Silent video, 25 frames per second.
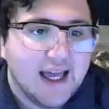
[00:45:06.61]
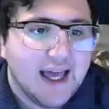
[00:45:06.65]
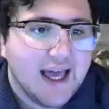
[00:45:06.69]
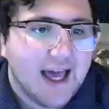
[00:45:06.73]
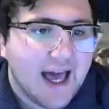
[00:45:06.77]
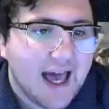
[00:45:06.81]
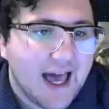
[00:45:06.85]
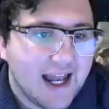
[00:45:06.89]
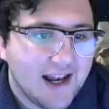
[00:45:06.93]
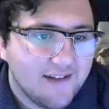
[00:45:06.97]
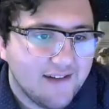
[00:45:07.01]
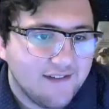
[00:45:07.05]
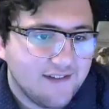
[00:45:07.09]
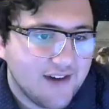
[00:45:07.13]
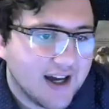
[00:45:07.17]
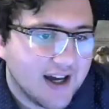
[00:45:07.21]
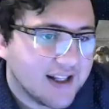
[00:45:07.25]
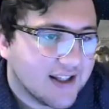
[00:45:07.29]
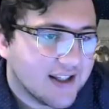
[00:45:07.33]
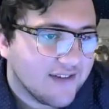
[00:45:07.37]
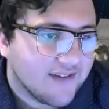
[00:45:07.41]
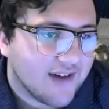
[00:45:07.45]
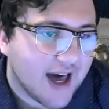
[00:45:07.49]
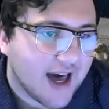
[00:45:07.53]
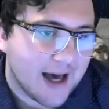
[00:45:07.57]
An
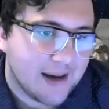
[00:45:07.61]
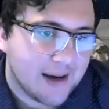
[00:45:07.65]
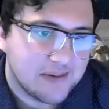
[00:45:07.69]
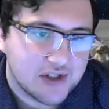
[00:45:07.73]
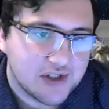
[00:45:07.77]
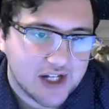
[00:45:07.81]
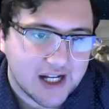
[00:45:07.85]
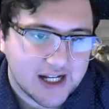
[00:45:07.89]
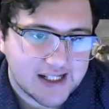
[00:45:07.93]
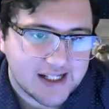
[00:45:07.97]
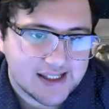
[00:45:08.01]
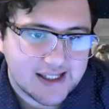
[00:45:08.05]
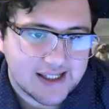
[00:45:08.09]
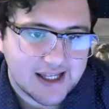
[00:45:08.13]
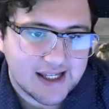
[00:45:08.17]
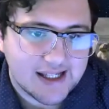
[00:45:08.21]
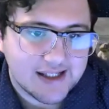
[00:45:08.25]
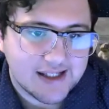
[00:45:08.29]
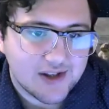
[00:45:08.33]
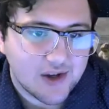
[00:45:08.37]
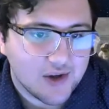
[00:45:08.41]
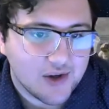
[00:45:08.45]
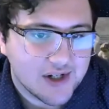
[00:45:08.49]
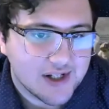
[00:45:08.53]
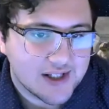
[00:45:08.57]
effective abstract stands
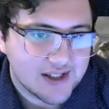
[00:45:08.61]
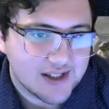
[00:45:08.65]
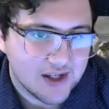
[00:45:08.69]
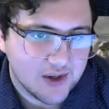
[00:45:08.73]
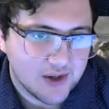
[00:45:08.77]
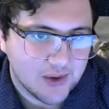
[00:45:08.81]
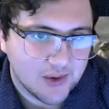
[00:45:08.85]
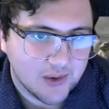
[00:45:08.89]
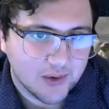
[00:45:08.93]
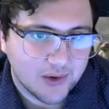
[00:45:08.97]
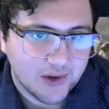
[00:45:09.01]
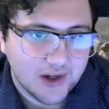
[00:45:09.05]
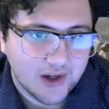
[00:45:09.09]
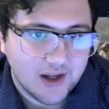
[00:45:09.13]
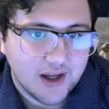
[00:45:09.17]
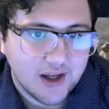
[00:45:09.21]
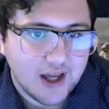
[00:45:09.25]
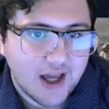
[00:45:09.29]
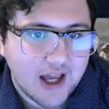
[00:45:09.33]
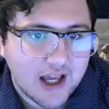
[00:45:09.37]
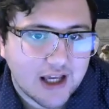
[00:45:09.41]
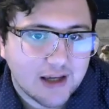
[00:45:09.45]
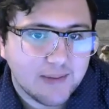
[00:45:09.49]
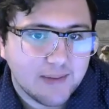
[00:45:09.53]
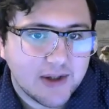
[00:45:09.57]
on its own. It can
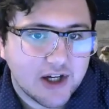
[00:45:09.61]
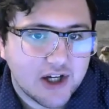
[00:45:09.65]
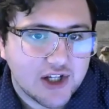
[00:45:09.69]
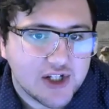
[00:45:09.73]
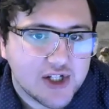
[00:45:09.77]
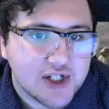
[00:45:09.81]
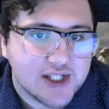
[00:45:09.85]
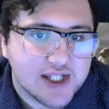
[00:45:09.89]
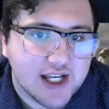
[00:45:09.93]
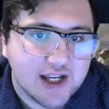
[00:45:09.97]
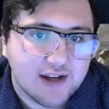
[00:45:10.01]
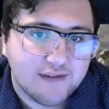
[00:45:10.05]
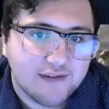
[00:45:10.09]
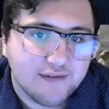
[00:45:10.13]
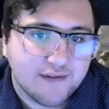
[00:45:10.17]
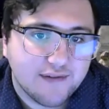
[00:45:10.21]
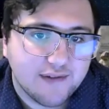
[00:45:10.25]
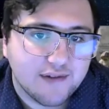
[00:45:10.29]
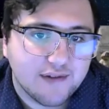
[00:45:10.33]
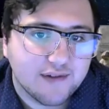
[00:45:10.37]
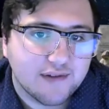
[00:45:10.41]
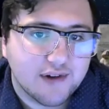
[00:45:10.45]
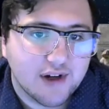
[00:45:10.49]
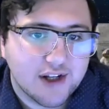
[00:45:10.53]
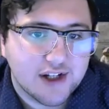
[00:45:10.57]
be understood
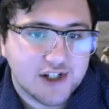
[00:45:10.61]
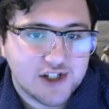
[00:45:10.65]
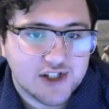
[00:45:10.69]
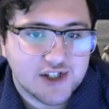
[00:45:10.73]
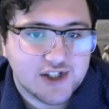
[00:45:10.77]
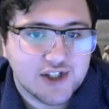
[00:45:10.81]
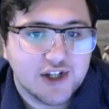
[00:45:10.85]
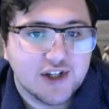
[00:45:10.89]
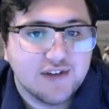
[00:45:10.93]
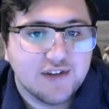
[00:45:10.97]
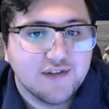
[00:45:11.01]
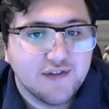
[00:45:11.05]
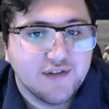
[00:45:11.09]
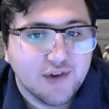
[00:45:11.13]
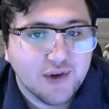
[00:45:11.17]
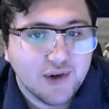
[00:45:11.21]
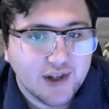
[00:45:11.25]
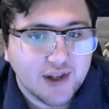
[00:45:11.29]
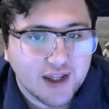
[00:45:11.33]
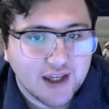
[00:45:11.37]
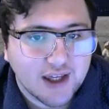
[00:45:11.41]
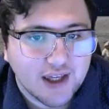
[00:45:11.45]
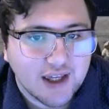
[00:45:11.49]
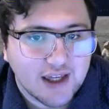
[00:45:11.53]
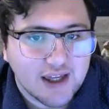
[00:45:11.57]

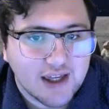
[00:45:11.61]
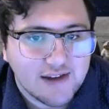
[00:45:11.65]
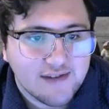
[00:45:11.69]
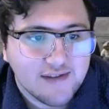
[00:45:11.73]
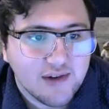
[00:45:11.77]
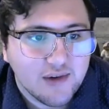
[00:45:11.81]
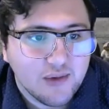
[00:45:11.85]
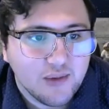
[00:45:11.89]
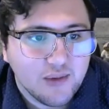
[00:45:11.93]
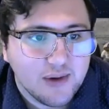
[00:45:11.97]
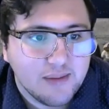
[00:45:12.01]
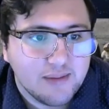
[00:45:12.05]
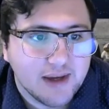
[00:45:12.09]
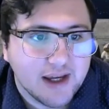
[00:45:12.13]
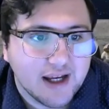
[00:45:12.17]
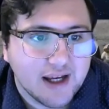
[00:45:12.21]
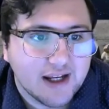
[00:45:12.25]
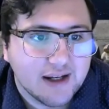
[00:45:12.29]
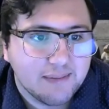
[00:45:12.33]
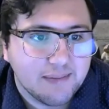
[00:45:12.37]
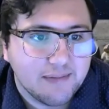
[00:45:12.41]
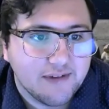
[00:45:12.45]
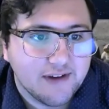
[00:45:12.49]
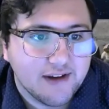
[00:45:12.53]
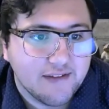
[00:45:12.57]
fully even when
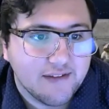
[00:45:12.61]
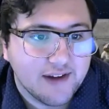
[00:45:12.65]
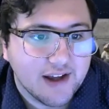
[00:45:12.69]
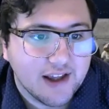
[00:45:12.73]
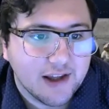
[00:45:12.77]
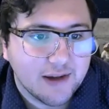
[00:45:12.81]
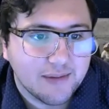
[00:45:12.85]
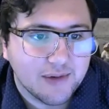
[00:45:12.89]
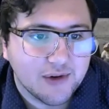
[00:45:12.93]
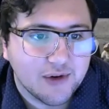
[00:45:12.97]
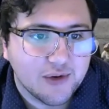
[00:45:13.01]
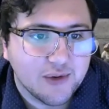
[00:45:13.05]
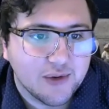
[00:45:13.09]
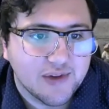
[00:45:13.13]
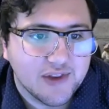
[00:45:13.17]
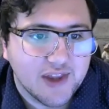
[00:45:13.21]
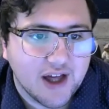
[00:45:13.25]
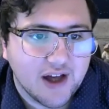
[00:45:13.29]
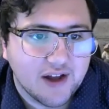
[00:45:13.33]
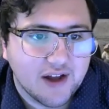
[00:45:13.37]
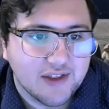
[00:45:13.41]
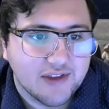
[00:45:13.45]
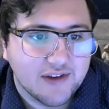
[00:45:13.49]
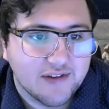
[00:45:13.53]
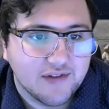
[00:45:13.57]
made available
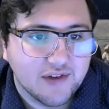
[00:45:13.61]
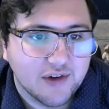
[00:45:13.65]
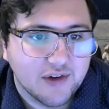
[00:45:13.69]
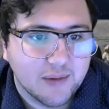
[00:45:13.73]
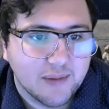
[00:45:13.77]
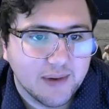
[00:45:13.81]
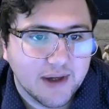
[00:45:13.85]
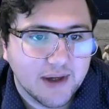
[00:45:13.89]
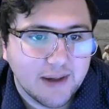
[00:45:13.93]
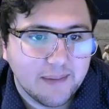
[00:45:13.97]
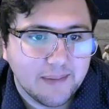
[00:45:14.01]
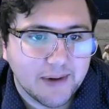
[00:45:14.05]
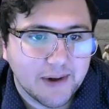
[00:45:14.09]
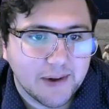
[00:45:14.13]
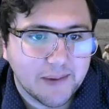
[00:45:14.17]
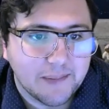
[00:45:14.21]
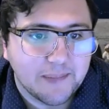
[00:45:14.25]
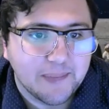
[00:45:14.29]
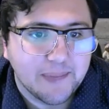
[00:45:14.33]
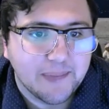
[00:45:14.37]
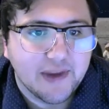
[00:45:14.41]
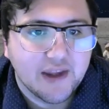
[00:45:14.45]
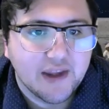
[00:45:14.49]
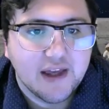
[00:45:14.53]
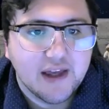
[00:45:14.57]
without the full paper.
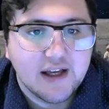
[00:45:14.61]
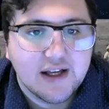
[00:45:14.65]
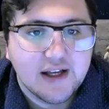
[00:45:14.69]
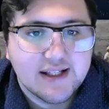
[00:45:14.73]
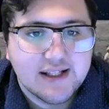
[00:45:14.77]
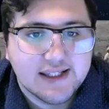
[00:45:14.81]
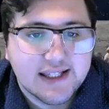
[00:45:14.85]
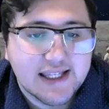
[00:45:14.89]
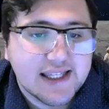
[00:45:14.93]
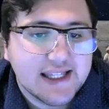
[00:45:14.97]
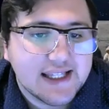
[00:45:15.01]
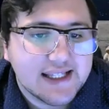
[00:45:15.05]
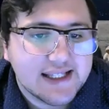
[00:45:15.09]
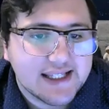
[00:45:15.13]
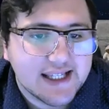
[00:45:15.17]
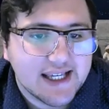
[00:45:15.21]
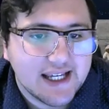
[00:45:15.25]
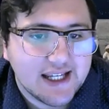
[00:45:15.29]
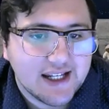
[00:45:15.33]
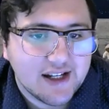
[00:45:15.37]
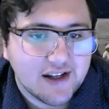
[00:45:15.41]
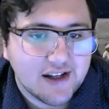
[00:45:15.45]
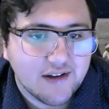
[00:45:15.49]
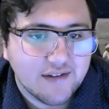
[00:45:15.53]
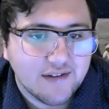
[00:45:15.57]
To this
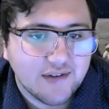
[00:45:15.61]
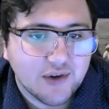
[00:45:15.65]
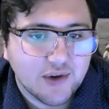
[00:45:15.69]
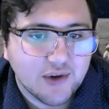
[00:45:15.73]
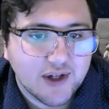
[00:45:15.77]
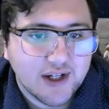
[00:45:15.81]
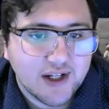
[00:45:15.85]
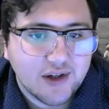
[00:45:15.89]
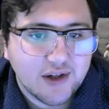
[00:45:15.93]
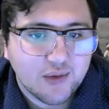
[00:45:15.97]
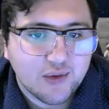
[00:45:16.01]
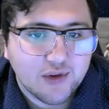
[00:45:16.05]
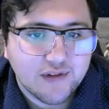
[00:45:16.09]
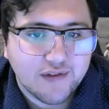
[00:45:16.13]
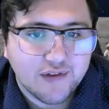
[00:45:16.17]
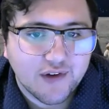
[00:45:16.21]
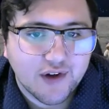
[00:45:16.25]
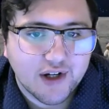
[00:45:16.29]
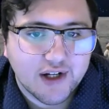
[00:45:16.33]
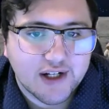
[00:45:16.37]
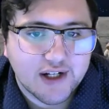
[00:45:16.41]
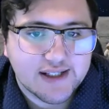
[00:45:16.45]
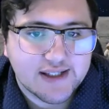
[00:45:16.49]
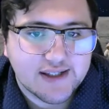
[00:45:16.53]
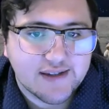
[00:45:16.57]
end, avoid
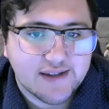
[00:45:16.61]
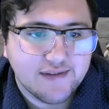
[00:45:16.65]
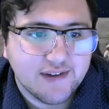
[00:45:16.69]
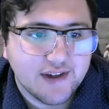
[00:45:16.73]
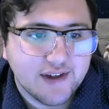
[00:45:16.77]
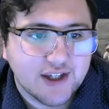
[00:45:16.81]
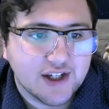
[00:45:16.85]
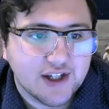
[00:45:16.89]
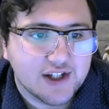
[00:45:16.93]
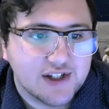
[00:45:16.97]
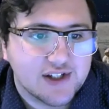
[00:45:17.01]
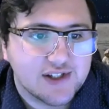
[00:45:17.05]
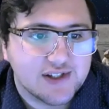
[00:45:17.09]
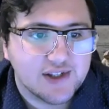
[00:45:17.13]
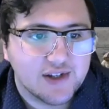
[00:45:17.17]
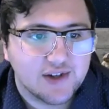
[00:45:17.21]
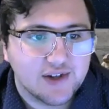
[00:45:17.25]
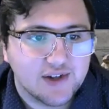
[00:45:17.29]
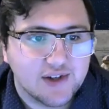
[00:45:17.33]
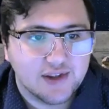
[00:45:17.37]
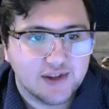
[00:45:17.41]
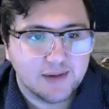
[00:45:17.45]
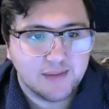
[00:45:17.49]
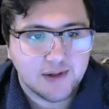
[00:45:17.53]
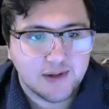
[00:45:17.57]
referring to figures
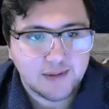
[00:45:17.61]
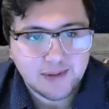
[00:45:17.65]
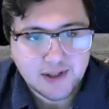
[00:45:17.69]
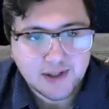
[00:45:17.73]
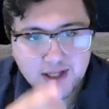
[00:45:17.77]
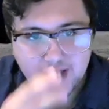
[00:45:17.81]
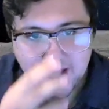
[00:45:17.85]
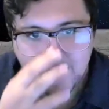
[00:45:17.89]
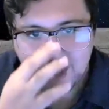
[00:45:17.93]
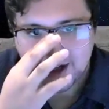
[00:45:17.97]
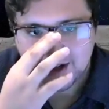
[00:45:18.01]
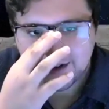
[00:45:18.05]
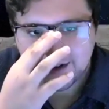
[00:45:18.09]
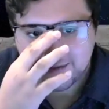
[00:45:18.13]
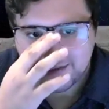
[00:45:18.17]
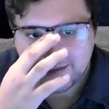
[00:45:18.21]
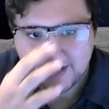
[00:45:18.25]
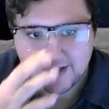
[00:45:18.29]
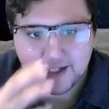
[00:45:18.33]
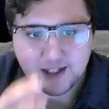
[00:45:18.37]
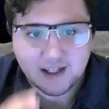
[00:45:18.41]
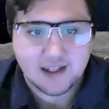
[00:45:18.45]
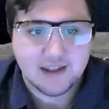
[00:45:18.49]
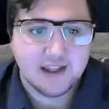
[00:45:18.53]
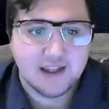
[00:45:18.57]
or the
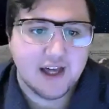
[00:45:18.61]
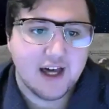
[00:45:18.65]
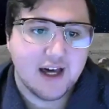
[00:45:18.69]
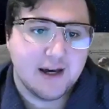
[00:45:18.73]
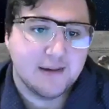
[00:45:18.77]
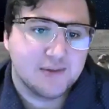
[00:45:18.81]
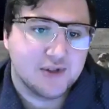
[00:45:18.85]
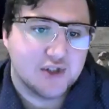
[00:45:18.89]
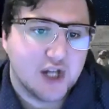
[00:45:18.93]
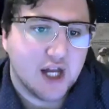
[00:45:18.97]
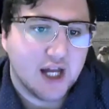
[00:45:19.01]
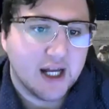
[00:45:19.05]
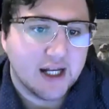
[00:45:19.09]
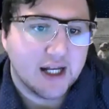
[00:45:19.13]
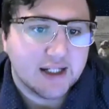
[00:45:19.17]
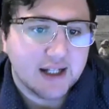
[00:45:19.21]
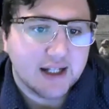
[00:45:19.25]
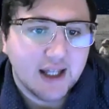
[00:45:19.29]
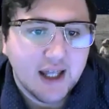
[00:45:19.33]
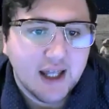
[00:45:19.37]
bibliography in the abstract.